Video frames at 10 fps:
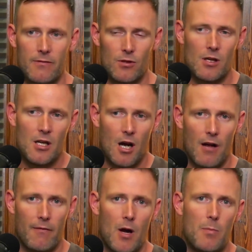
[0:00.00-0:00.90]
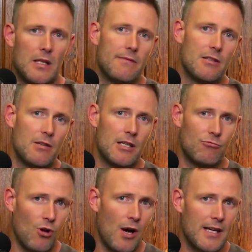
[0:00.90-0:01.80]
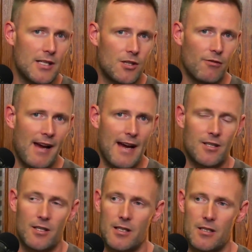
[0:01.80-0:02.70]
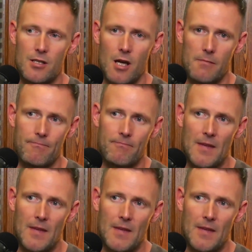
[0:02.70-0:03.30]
and I believe it's right, it's correct, and it's I've